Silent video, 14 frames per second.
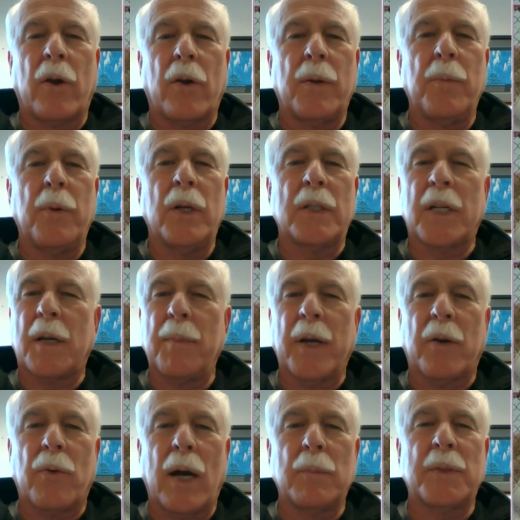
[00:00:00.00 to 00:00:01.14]
communities and commit
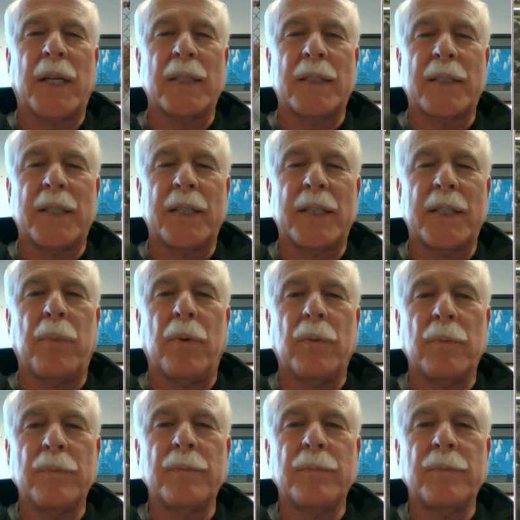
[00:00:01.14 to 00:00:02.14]
crimes against innocent people.